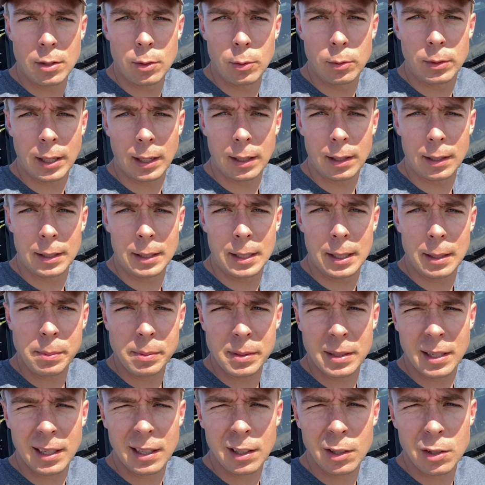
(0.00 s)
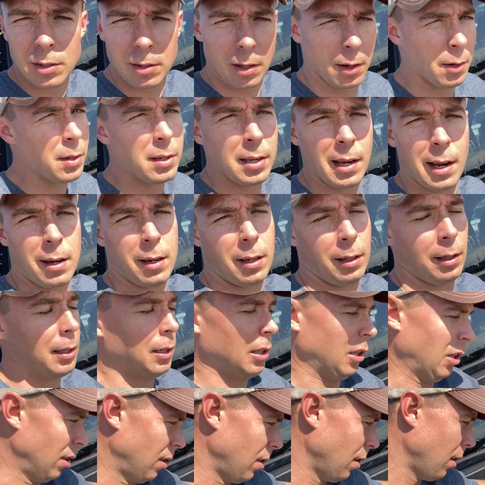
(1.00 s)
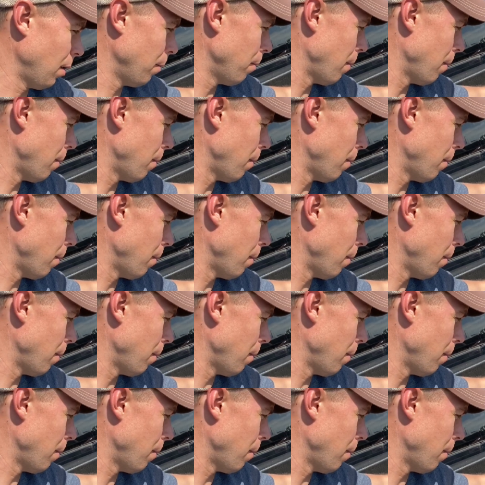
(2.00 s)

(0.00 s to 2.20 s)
Nutella dip stickers. Those sound delicious on the